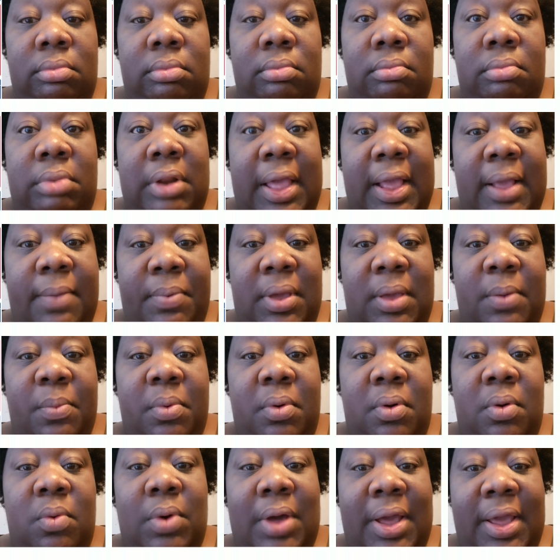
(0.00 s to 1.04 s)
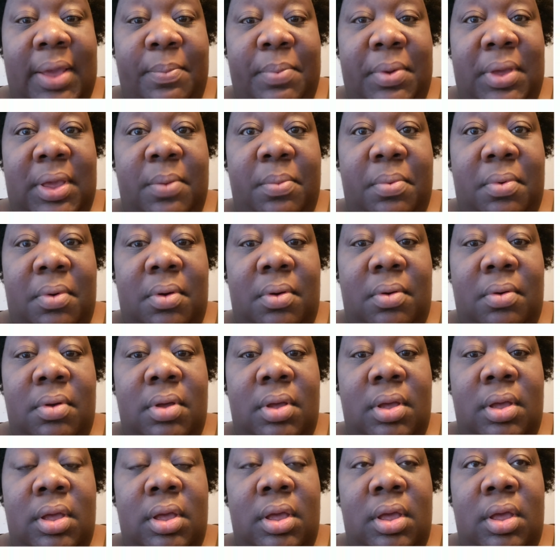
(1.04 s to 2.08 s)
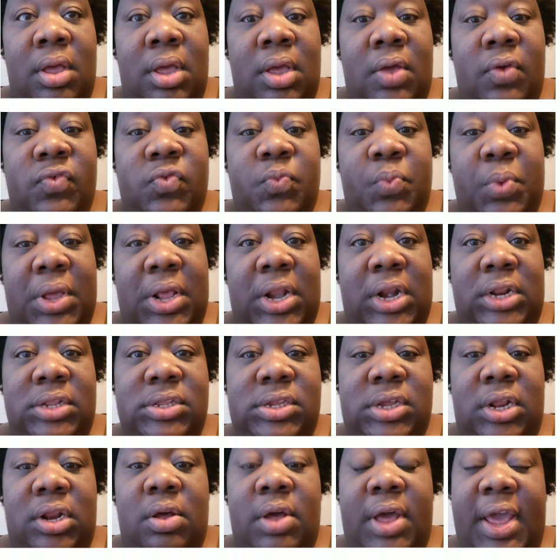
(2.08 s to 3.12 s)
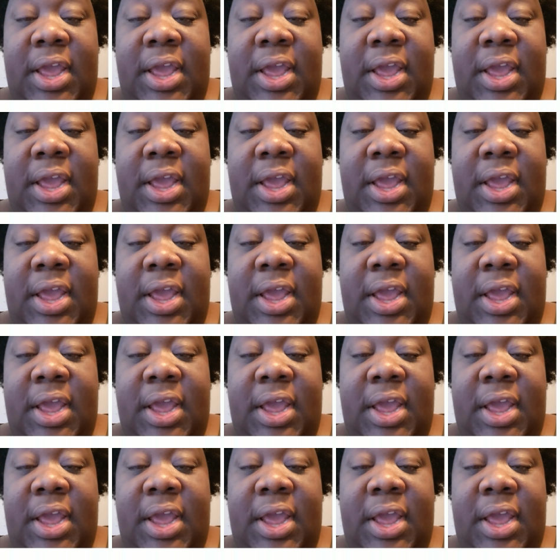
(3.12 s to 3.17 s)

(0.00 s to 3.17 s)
Black people, white people, Hispanic, Latino,